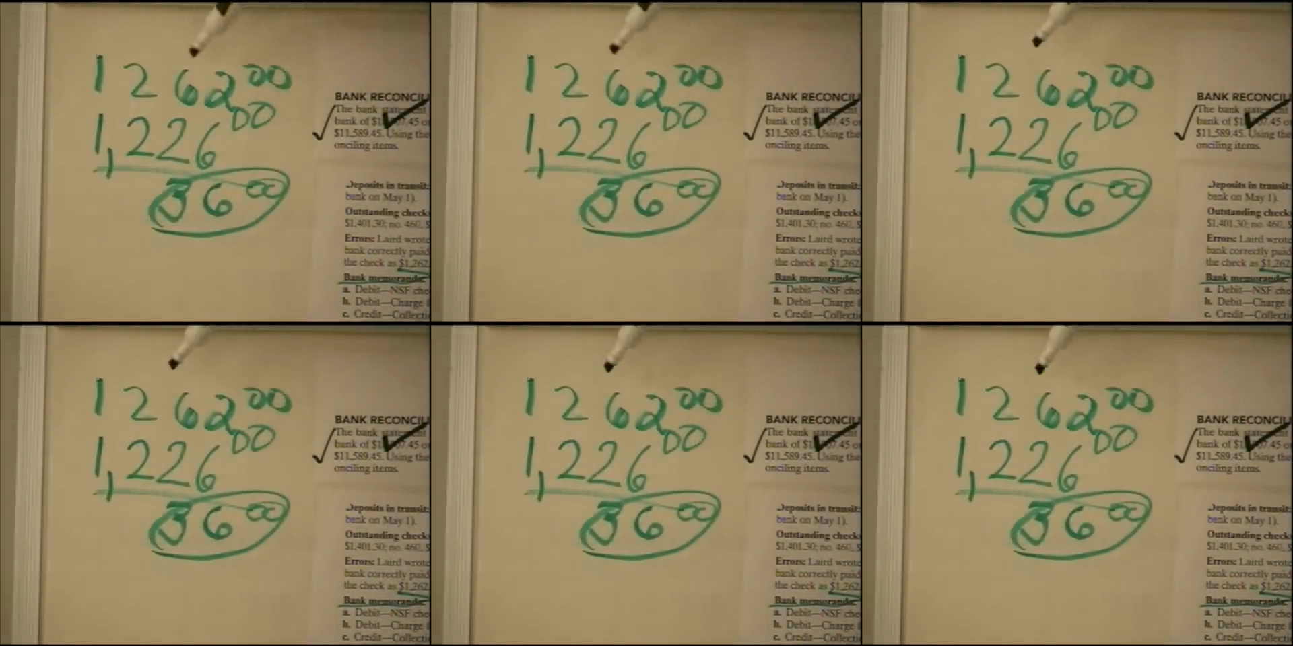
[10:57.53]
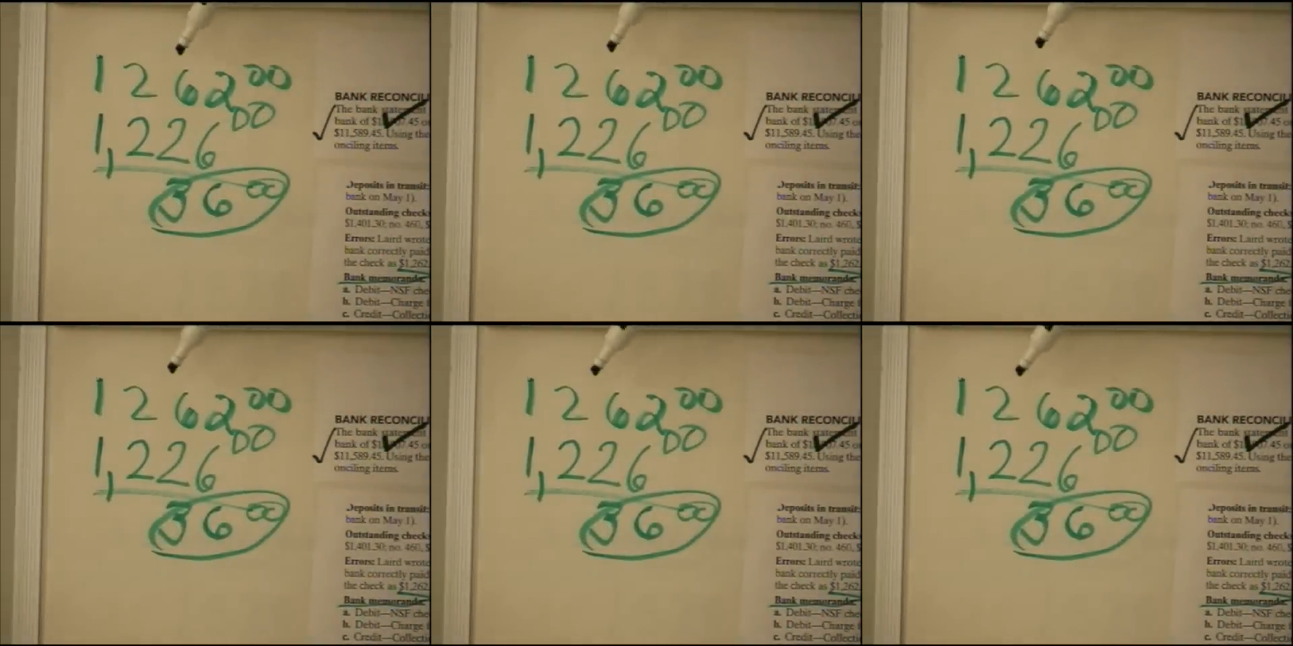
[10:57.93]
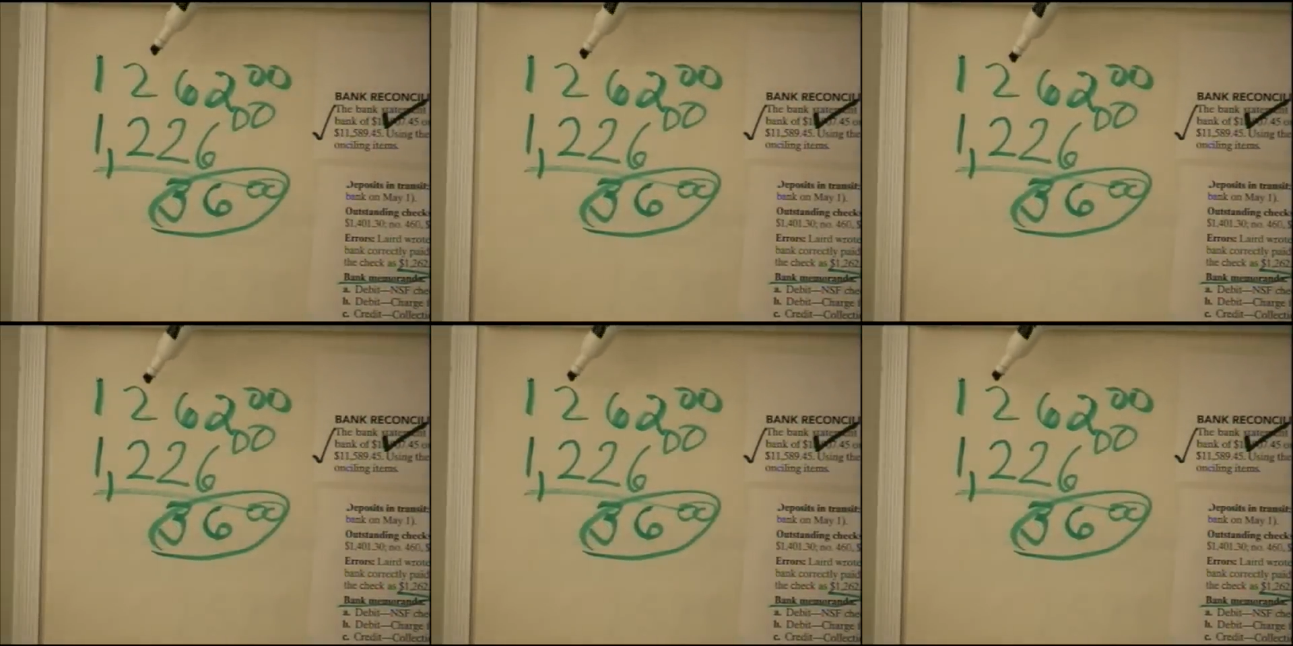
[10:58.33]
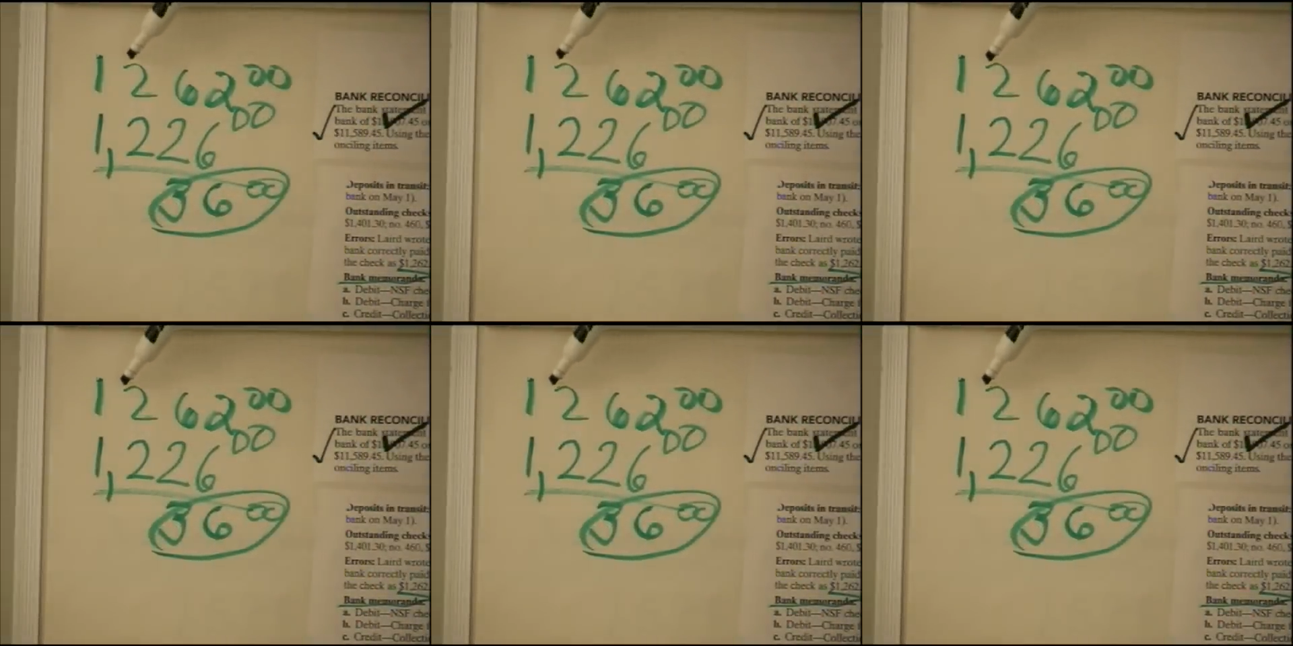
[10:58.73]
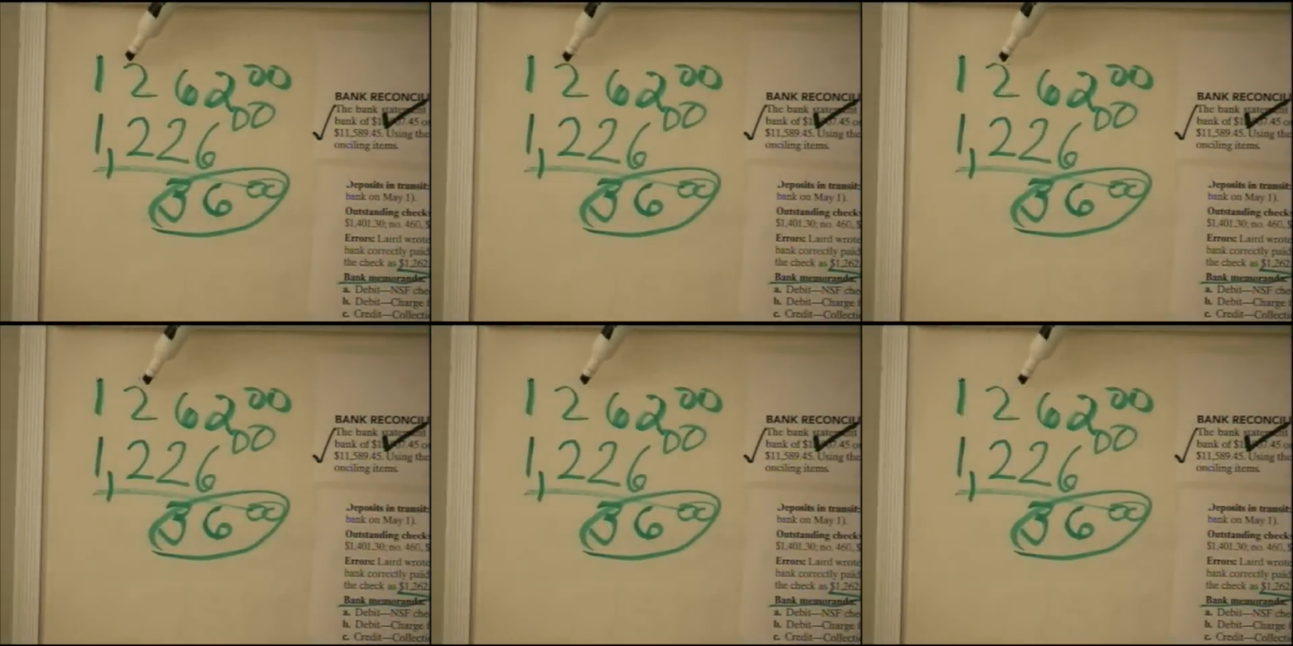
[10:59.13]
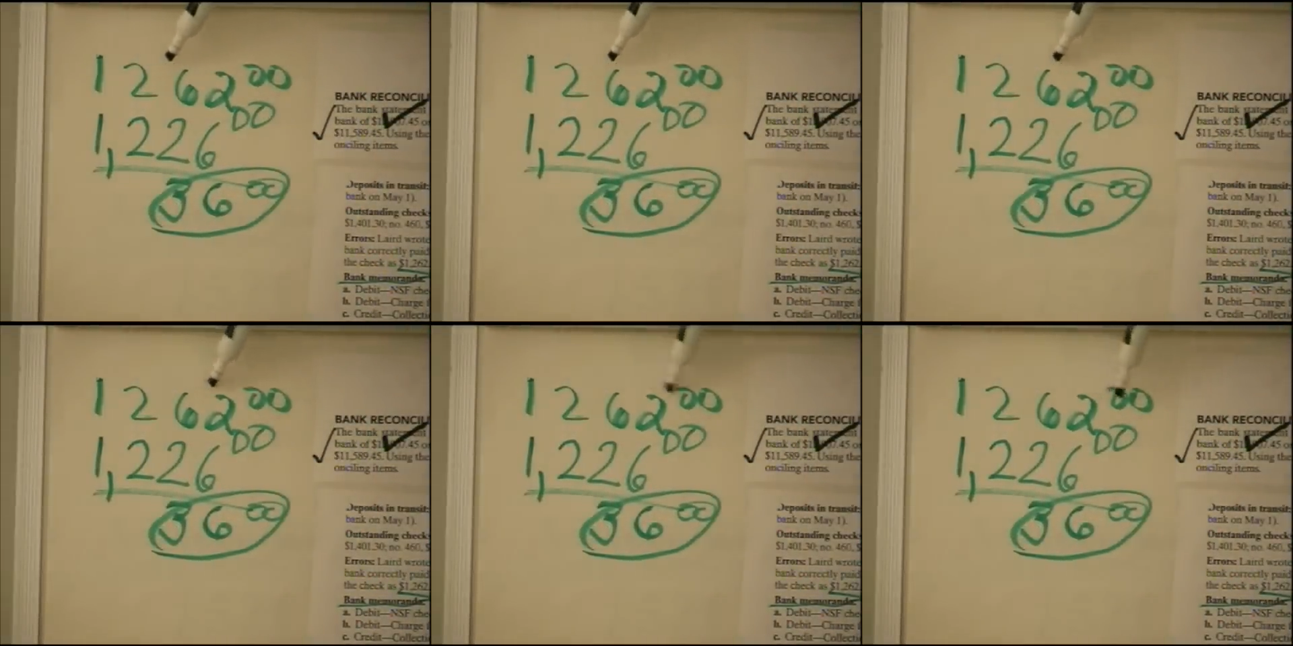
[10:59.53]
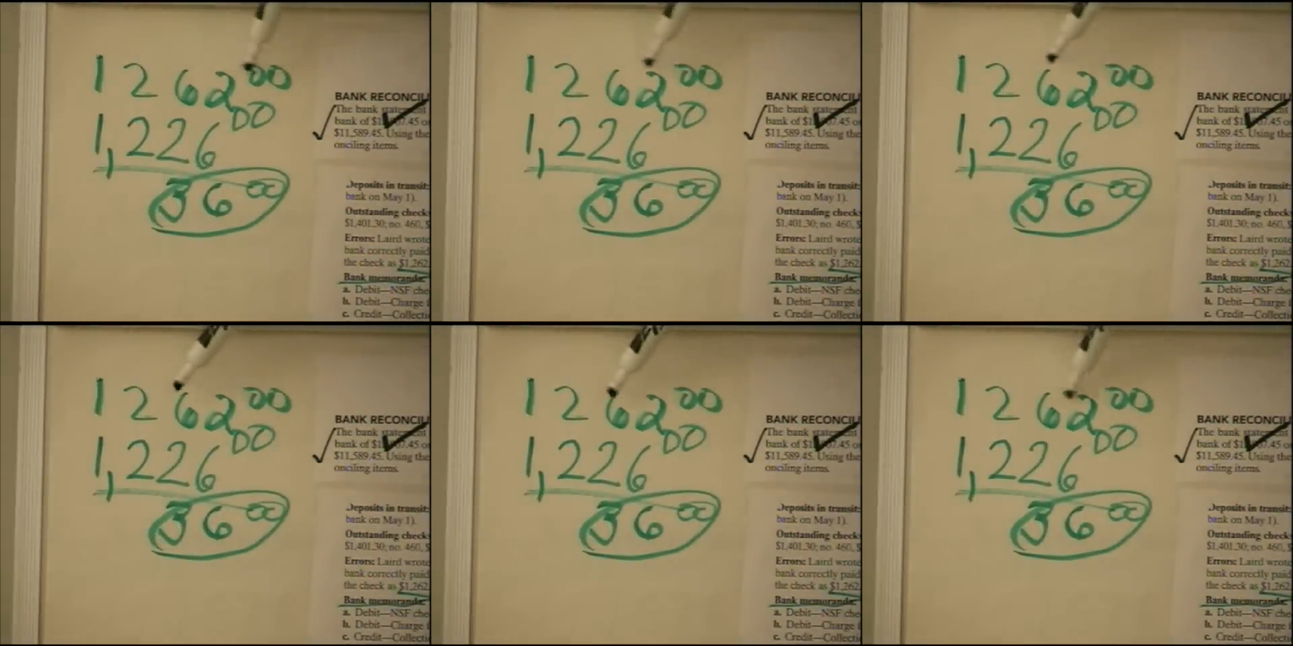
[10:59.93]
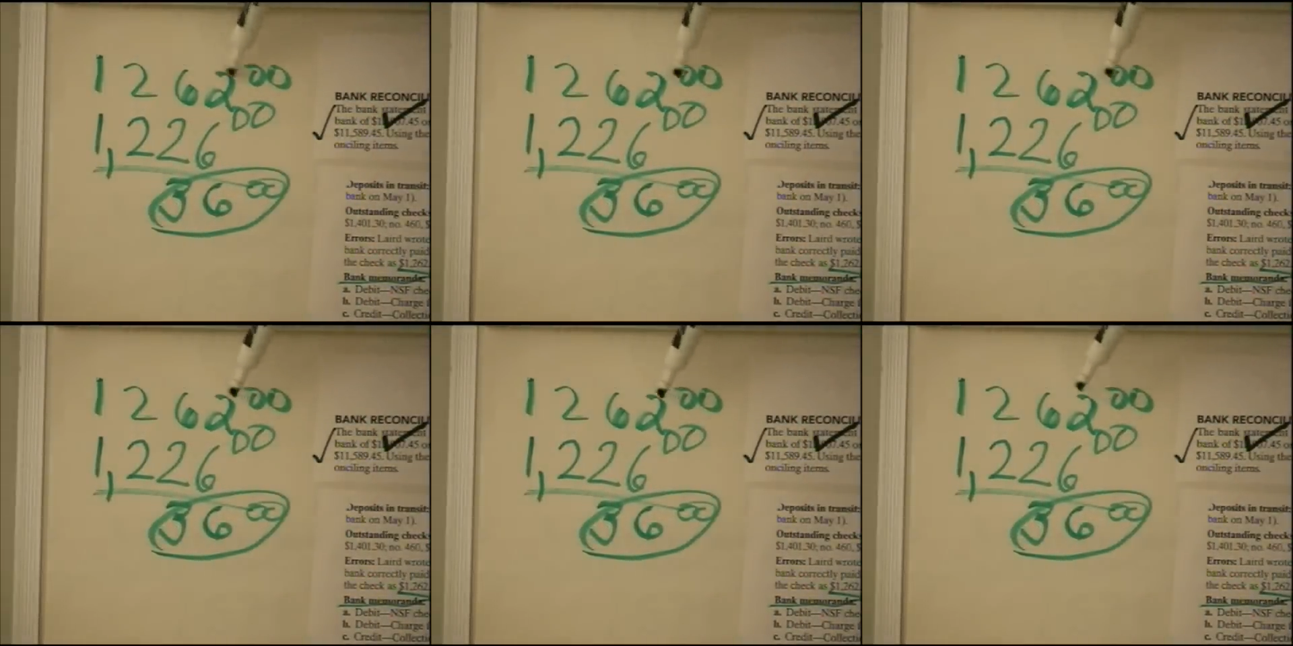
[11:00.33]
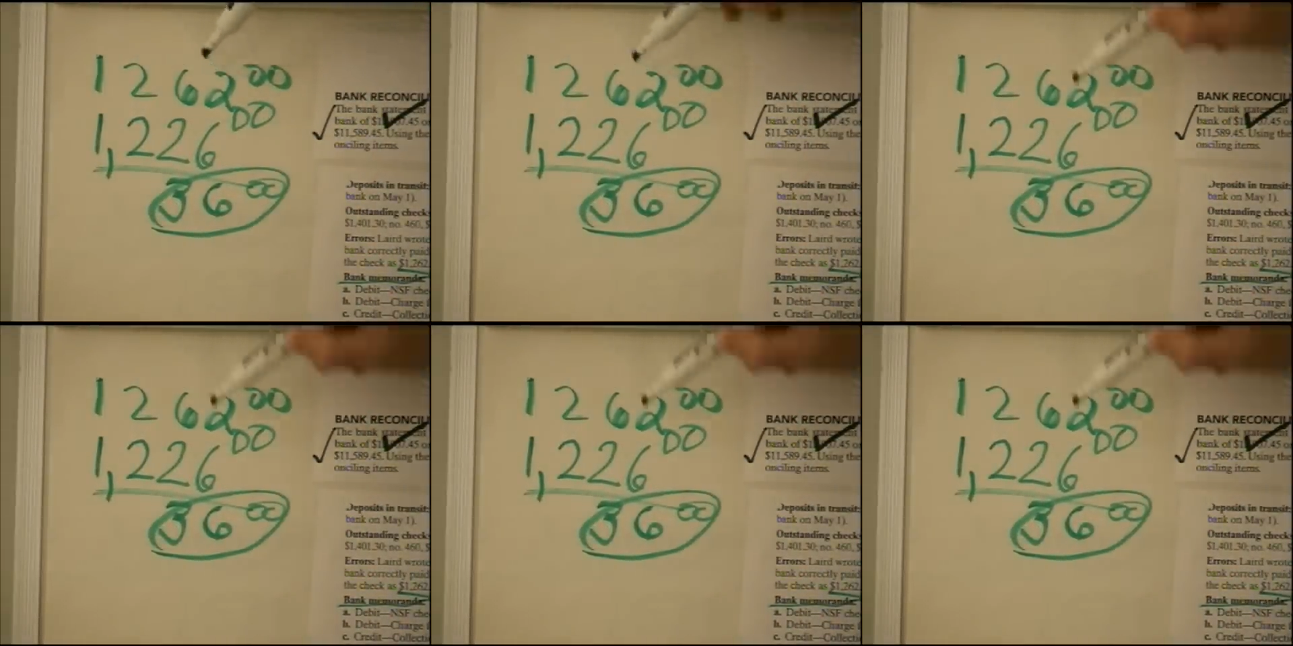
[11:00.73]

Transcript: No face is visible, so there are no lips to read.